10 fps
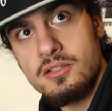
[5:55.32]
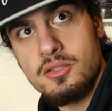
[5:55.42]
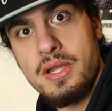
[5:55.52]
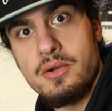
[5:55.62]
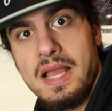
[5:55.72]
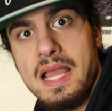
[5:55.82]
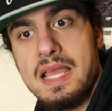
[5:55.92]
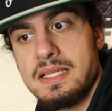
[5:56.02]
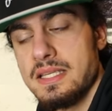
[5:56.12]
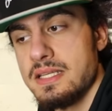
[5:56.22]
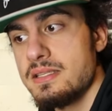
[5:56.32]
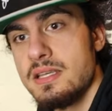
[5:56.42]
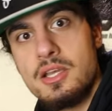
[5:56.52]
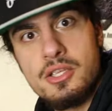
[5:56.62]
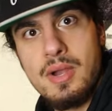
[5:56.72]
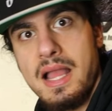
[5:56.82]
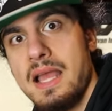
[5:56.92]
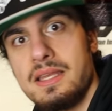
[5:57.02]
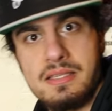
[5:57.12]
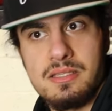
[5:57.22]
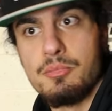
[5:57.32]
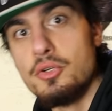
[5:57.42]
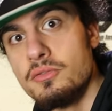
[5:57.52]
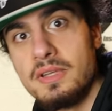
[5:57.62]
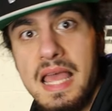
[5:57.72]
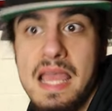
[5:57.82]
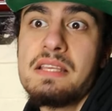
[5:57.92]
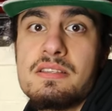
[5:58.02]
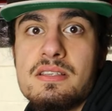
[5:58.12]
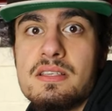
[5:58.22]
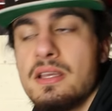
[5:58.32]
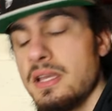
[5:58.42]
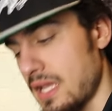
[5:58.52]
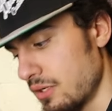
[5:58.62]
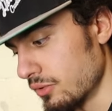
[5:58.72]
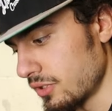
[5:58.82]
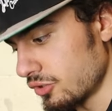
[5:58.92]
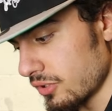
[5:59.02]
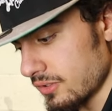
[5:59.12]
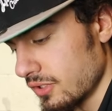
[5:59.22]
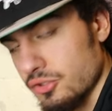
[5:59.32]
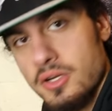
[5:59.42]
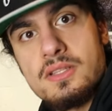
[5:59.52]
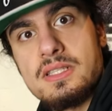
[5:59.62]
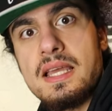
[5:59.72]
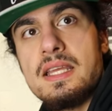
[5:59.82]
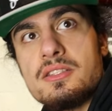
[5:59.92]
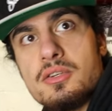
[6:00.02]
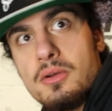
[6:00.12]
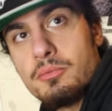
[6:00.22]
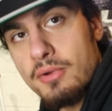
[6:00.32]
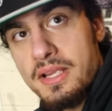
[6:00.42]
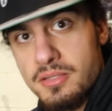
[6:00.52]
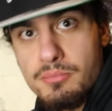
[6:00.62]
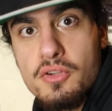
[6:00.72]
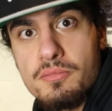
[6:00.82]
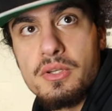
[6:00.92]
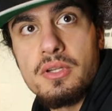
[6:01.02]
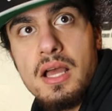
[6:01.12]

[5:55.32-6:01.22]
to where your hand is, your hand has to move less in order to translate to a greater movement